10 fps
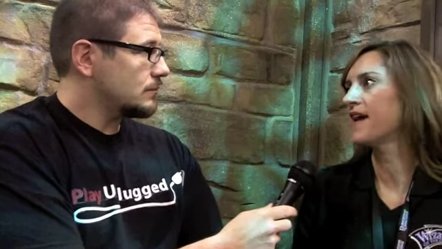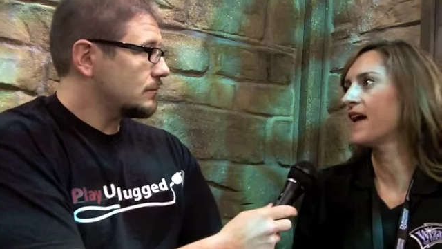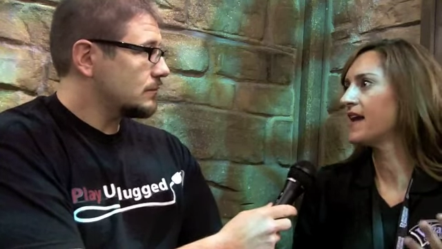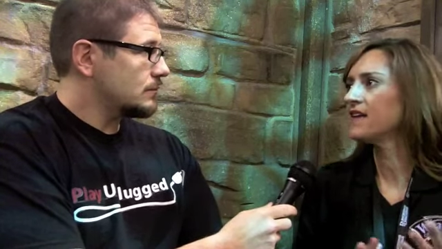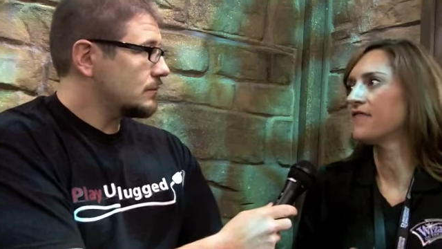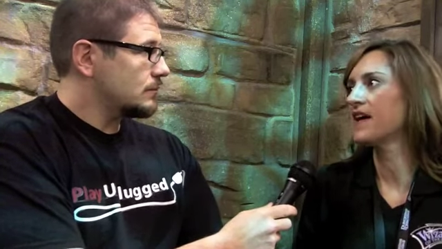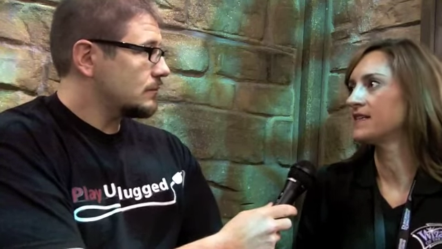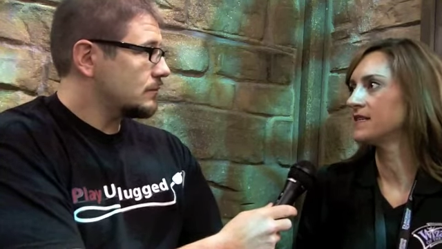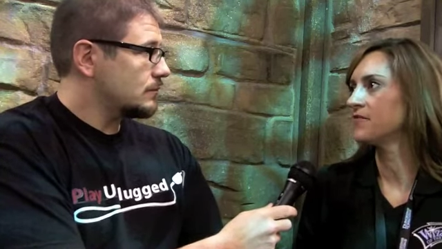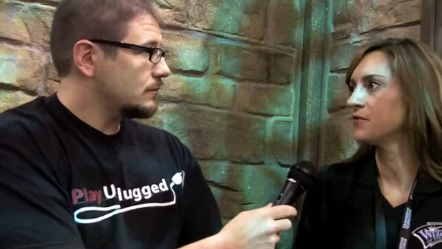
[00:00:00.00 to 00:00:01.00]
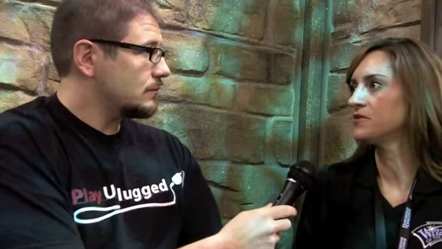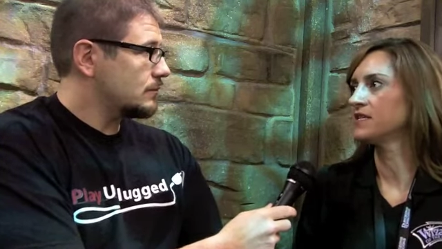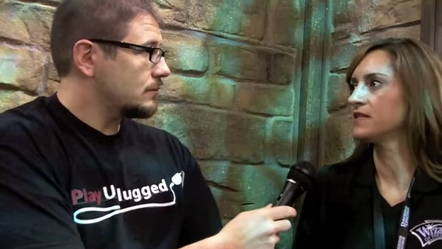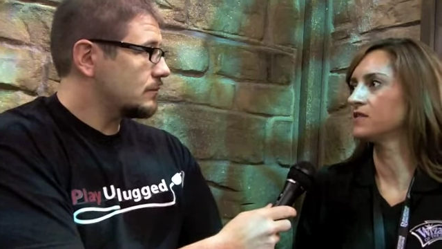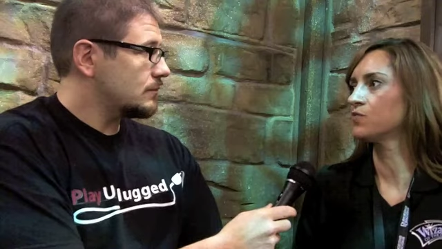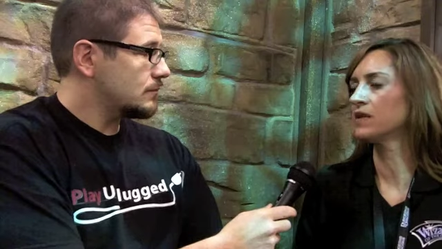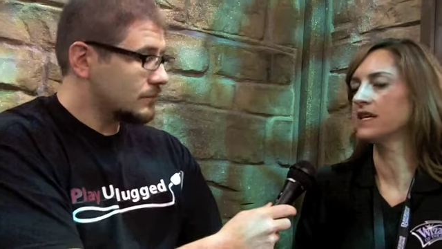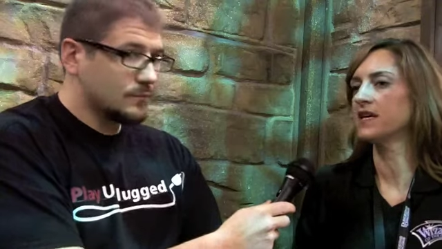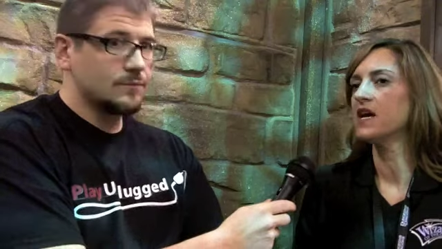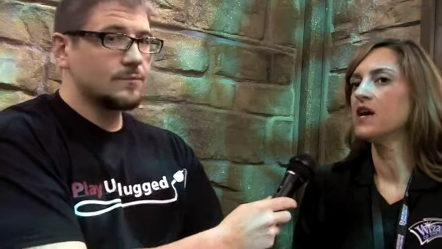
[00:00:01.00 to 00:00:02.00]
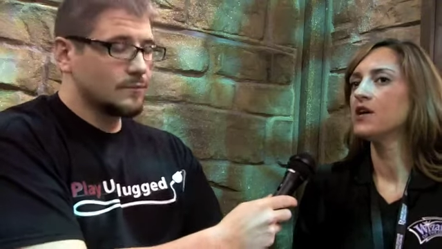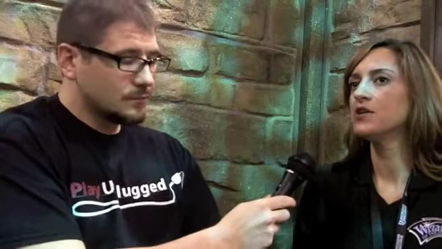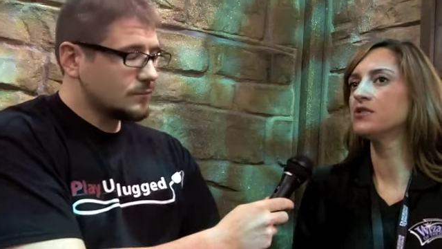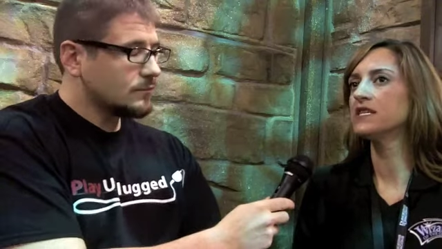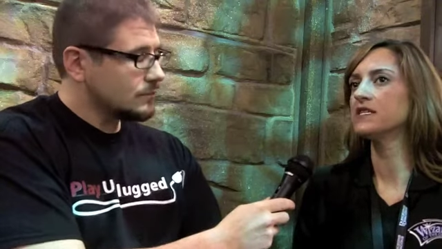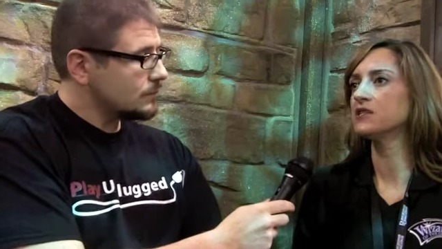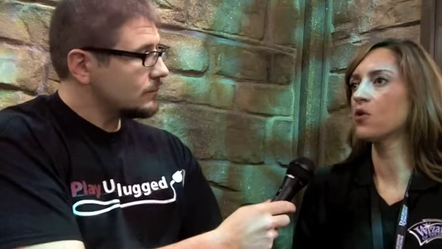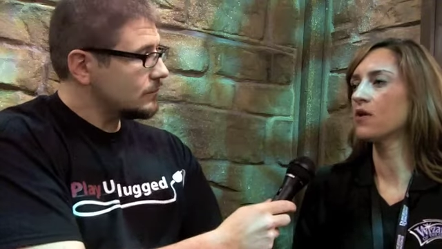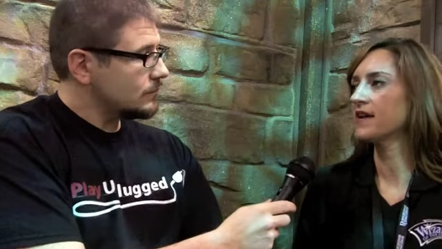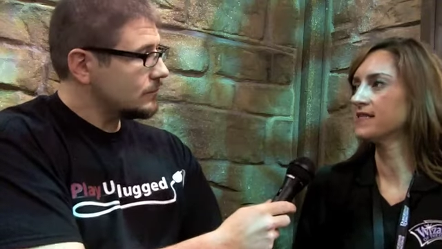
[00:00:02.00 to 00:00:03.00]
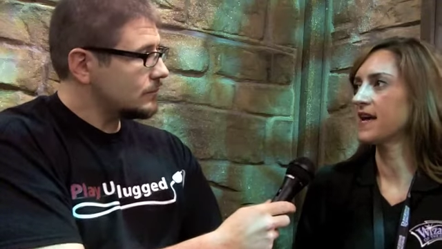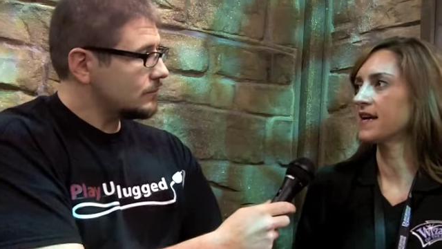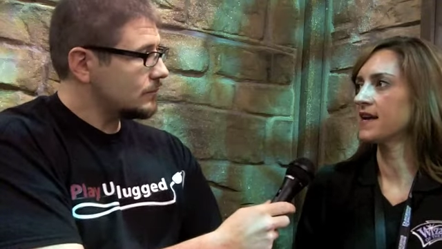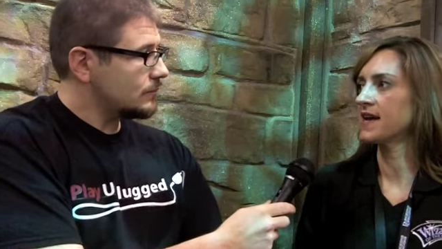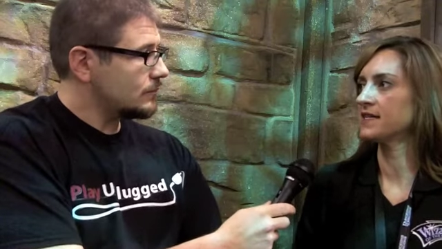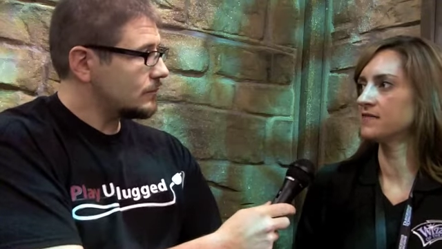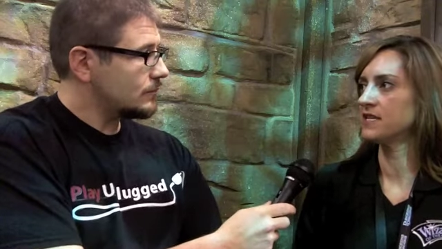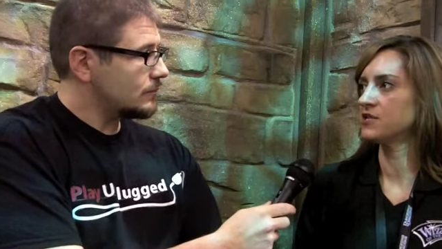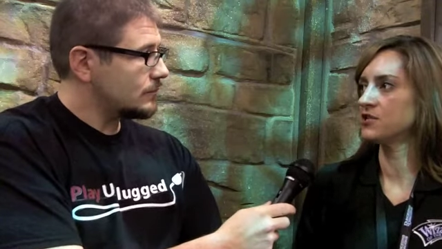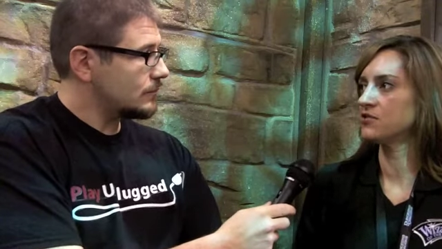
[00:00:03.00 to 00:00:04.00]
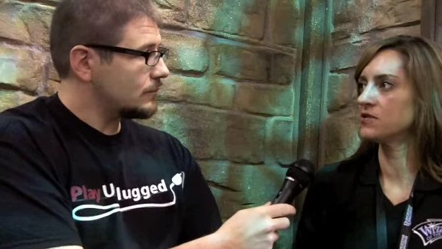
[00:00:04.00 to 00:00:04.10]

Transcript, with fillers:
Speaker 1: fa- any fantasy enthusiasts really using story as that connective tissue.